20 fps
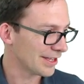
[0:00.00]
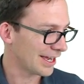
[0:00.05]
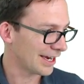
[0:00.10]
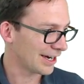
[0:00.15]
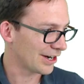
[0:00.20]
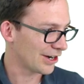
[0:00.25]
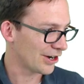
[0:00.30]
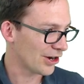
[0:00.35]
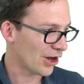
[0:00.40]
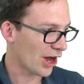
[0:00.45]

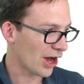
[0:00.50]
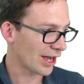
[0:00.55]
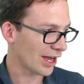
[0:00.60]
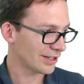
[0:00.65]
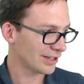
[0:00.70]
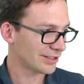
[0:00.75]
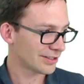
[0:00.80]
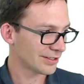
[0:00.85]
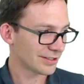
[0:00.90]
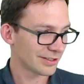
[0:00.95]

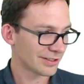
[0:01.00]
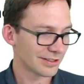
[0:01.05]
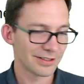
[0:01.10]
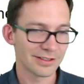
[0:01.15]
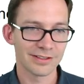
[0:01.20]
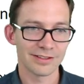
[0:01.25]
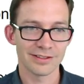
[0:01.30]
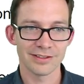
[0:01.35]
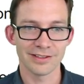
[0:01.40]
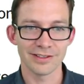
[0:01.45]

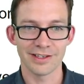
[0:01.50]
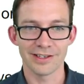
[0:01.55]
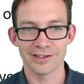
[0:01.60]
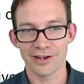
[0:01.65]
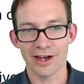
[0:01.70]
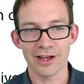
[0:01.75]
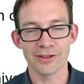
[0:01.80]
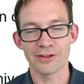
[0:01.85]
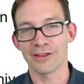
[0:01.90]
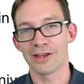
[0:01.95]

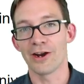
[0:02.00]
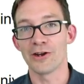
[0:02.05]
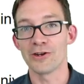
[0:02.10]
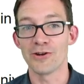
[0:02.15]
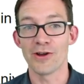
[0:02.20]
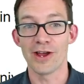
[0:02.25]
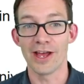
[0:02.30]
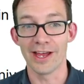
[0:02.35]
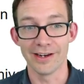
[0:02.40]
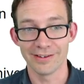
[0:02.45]
on your
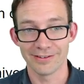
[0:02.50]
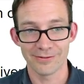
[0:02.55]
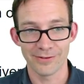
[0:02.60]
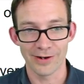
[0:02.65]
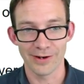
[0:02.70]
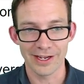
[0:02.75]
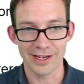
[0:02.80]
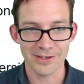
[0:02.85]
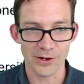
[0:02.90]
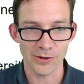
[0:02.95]
head, right?
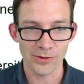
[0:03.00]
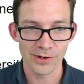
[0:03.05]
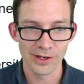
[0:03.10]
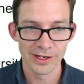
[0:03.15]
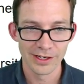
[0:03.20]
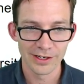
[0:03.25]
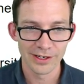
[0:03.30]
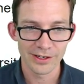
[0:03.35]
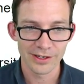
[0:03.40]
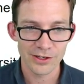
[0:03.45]
So
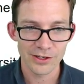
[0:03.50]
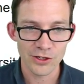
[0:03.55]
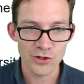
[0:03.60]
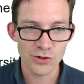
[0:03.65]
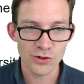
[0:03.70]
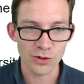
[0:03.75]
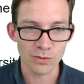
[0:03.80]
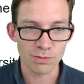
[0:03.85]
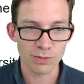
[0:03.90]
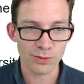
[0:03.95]
you
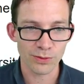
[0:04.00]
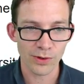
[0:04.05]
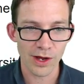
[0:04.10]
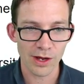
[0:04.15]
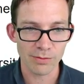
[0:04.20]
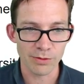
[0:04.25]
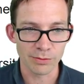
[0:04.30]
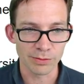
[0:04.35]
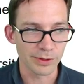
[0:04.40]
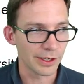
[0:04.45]
could
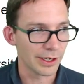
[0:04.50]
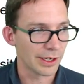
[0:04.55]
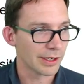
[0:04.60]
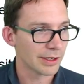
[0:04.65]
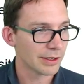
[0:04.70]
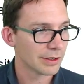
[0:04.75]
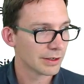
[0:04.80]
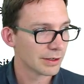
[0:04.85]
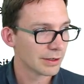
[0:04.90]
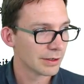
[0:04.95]
probably
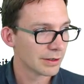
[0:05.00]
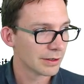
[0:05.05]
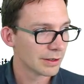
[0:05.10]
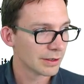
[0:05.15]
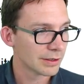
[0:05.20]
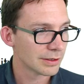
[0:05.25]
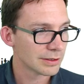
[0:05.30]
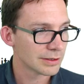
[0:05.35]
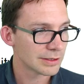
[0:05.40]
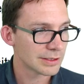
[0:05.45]

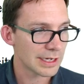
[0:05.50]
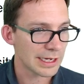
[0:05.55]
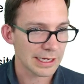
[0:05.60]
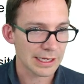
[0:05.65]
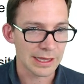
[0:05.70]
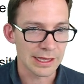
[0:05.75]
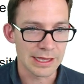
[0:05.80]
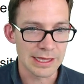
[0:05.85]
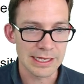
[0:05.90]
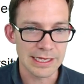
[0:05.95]
take
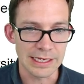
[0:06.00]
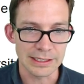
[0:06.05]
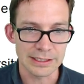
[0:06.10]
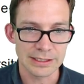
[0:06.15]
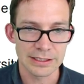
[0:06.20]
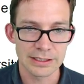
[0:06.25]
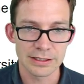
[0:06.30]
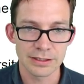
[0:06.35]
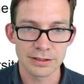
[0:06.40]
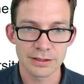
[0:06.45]

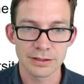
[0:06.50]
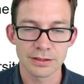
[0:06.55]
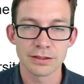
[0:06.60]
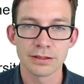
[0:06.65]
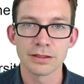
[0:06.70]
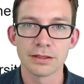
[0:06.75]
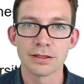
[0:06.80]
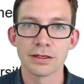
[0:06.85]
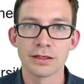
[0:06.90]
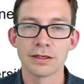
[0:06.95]
this
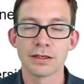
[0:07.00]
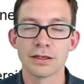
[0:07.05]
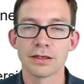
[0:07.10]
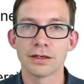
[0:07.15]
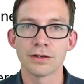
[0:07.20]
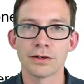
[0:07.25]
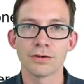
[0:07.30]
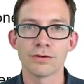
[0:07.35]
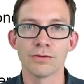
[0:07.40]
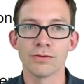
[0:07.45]

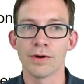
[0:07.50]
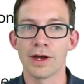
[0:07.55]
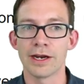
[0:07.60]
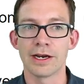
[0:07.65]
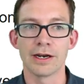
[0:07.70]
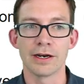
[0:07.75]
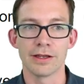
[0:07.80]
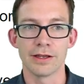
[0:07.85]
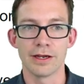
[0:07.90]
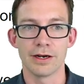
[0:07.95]
right out
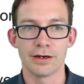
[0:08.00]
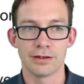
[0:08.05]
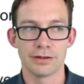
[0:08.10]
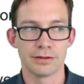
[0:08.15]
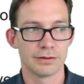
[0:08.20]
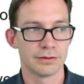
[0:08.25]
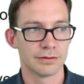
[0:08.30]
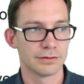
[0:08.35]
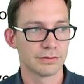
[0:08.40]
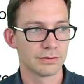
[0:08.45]
of there,
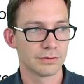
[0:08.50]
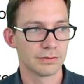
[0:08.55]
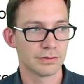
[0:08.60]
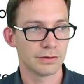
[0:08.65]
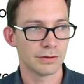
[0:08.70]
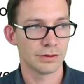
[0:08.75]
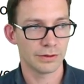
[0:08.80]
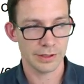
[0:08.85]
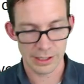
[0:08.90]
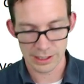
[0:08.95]

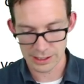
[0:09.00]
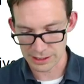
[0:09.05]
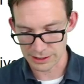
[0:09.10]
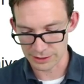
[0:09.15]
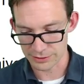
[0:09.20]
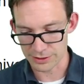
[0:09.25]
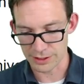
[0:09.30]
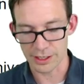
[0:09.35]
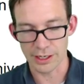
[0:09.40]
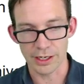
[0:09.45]
okay, and
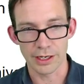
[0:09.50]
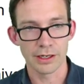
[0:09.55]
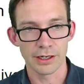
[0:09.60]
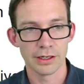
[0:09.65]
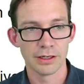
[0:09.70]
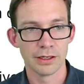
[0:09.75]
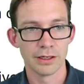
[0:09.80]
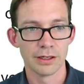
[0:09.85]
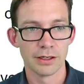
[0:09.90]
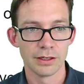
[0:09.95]
say,
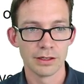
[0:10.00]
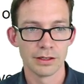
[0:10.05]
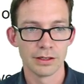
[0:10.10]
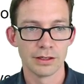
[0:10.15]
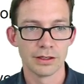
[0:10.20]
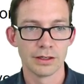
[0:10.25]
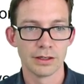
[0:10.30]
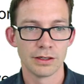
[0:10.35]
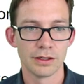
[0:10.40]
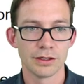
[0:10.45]

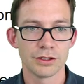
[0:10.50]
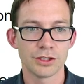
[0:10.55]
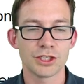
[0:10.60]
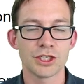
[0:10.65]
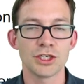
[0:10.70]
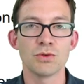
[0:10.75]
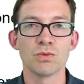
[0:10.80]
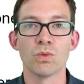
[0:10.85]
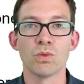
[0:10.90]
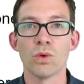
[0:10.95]
she
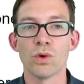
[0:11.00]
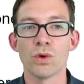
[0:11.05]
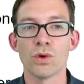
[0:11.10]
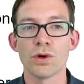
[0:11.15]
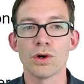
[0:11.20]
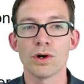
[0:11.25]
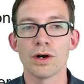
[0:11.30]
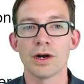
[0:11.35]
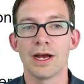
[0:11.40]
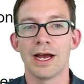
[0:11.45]

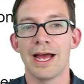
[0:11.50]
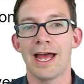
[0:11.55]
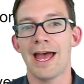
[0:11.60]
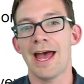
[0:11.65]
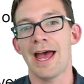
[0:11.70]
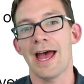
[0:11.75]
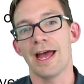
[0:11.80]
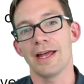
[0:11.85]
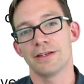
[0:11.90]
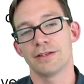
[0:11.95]
wore a
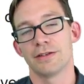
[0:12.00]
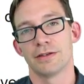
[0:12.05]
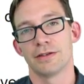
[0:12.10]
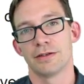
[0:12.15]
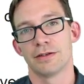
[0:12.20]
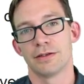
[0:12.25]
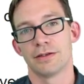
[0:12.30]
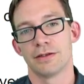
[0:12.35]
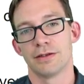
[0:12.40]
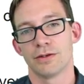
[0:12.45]
hat
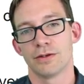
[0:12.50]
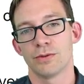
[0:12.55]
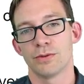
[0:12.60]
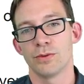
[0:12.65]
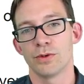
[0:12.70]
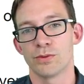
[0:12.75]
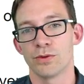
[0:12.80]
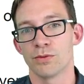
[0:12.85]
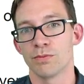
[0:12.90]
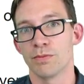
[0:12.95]
which
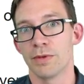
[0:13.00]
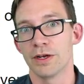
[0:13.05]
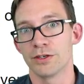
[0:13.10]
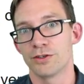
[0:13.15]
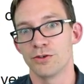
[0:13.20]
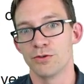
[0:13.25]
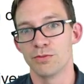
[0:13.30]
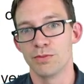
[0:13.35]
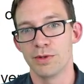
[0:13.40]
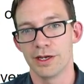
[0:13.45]
was much too
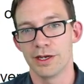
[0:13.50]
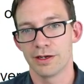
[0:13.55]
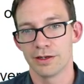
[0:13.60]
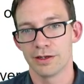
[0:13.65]
big.